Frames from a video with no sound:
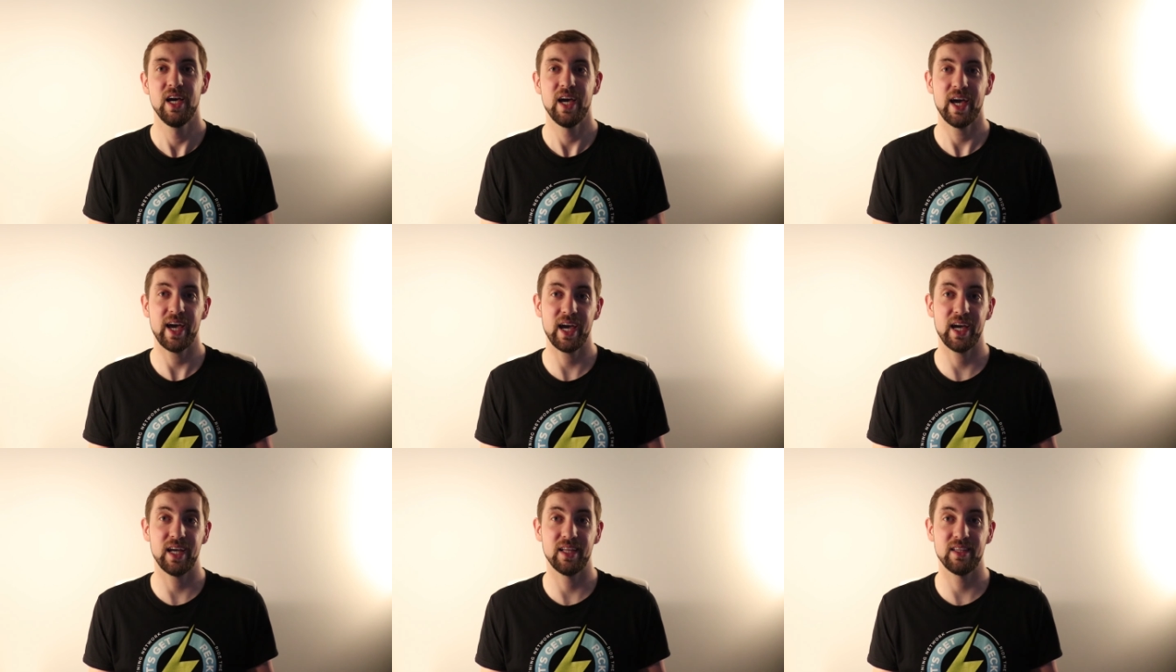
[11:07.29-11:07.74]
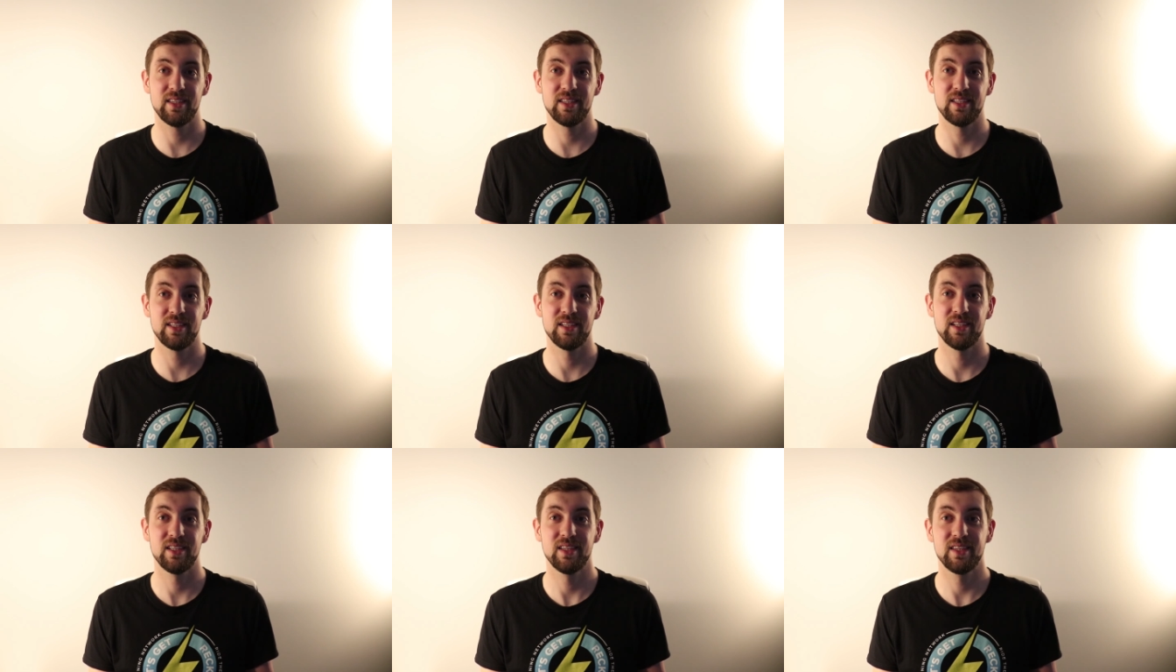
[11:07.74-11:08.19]
And
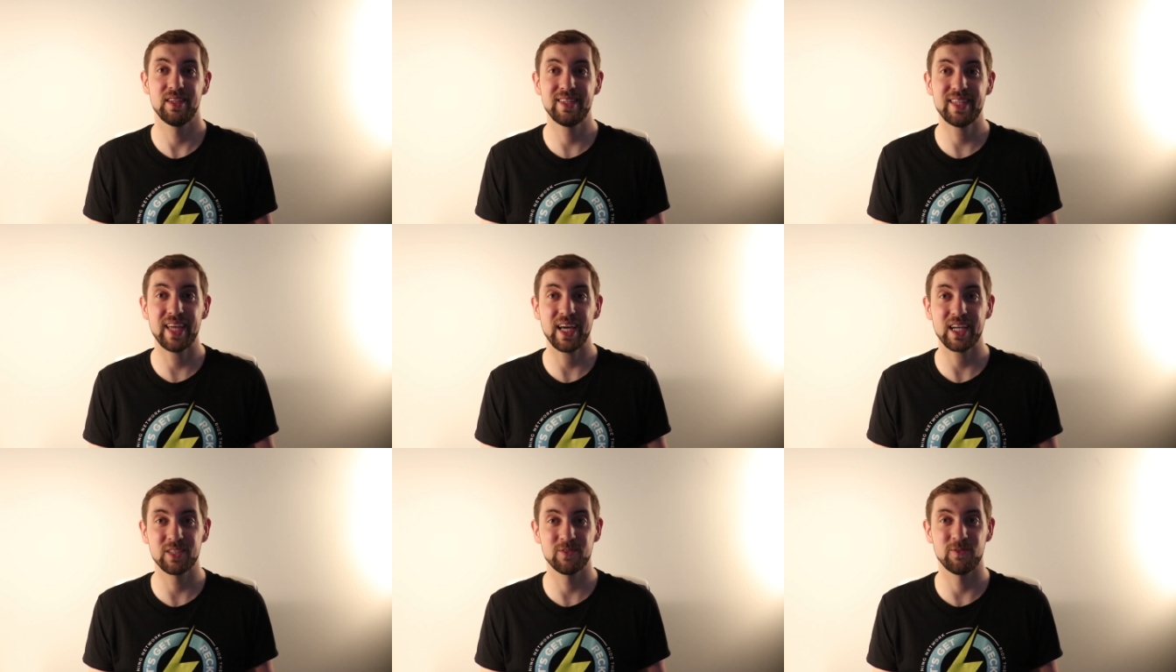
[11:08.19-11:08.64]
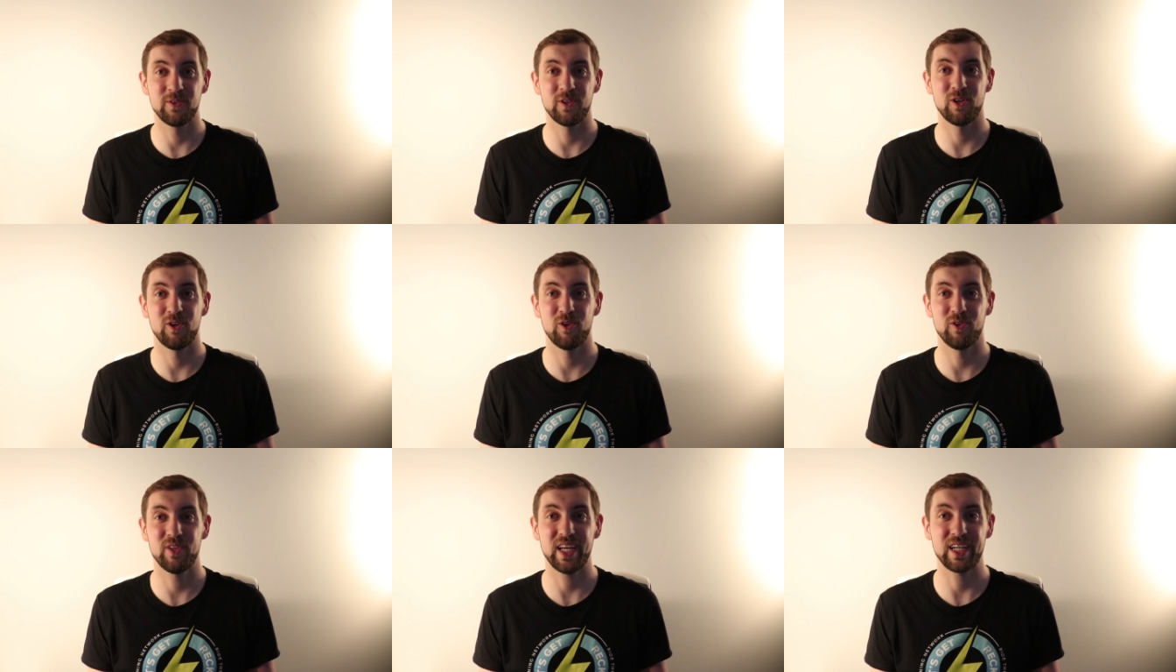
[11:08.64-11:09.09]
thanks
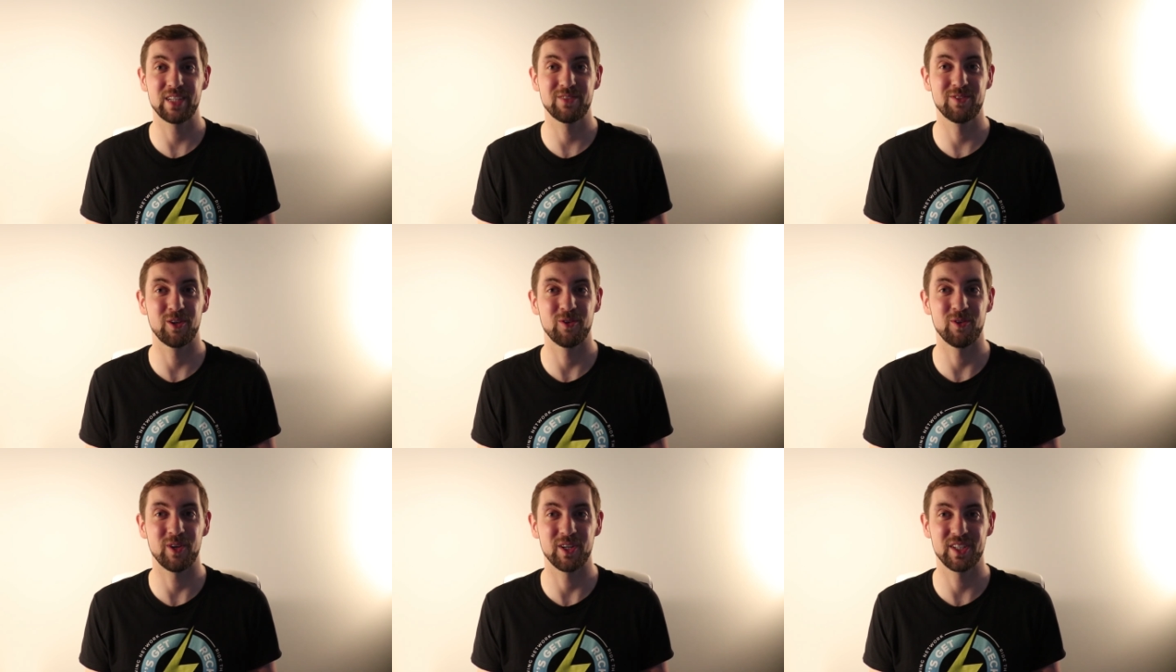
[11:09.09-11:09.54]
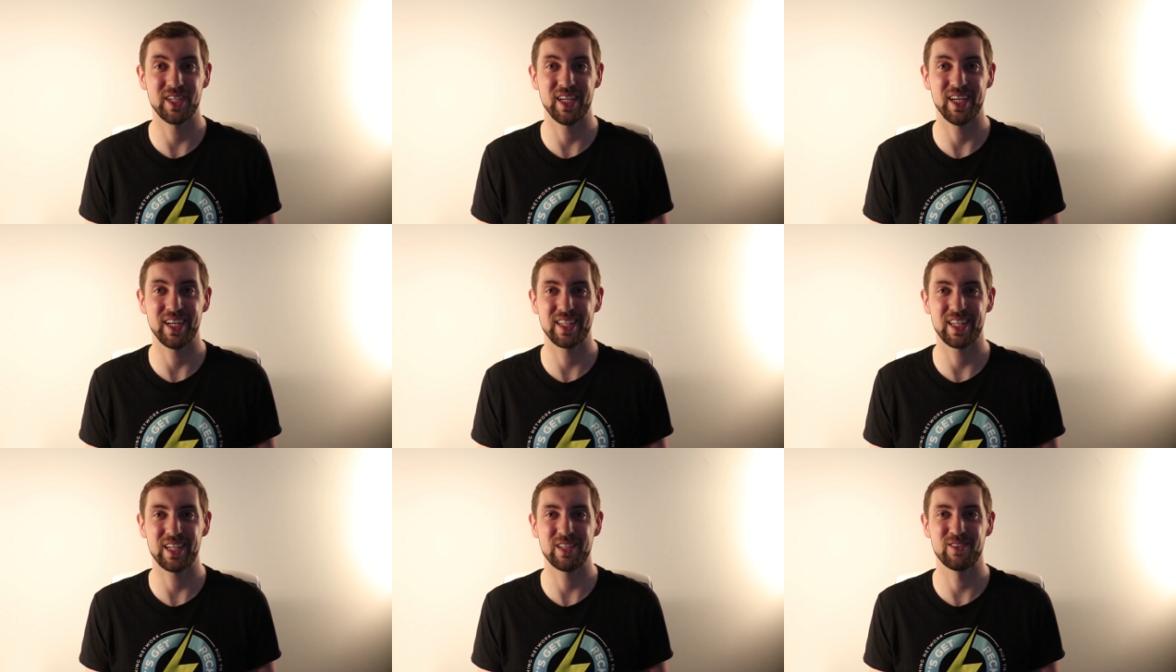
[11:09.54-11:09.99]
for
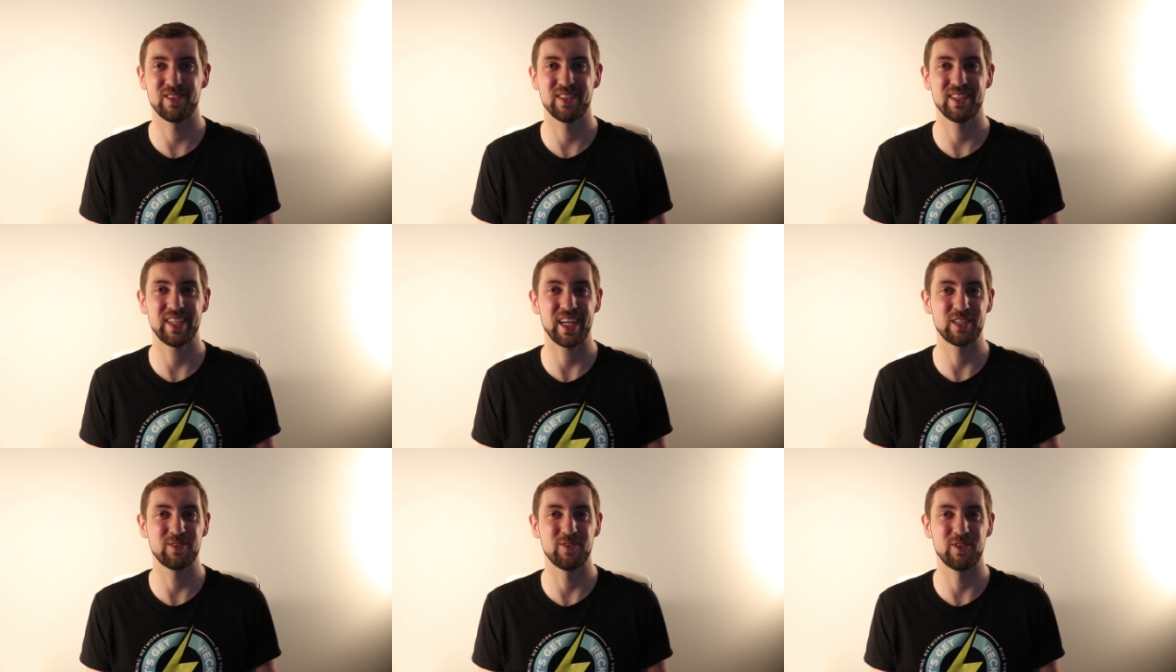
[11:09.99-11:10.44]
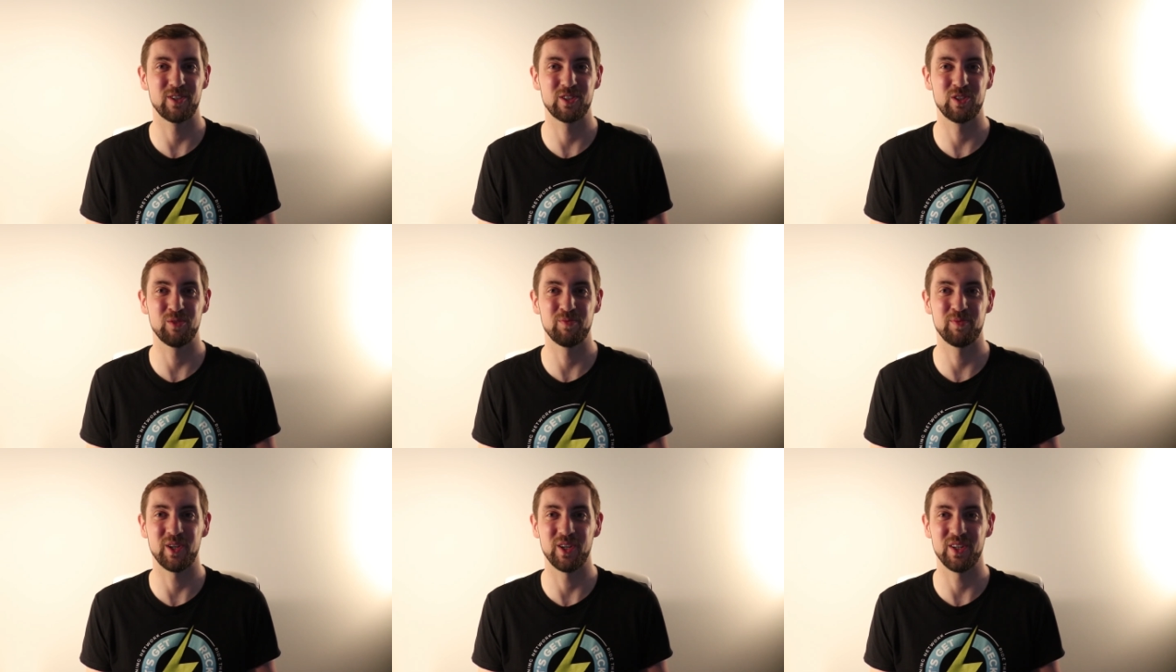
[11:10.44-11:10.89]
watching, thanks for
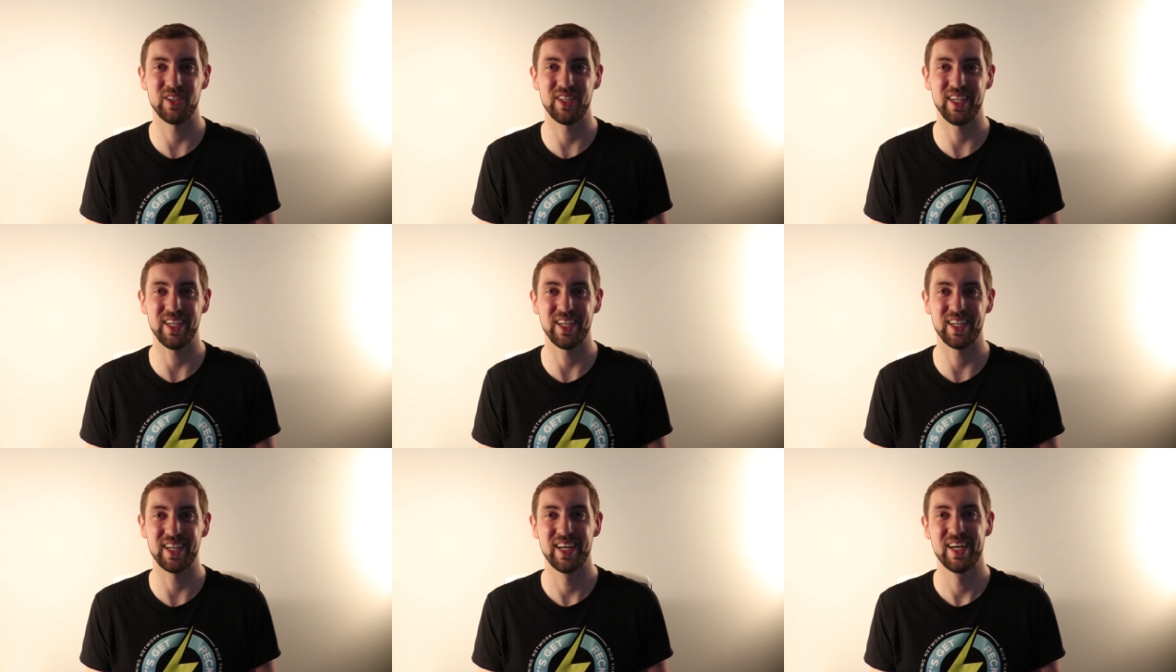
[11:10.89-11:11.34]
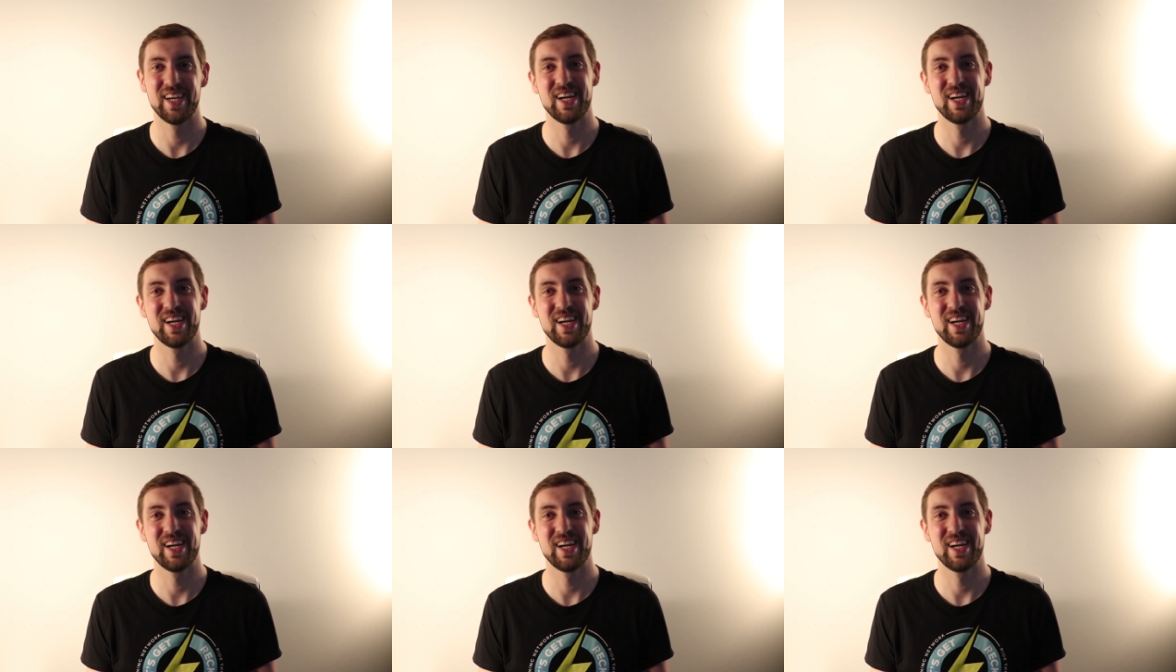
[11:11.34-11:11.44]
supporting.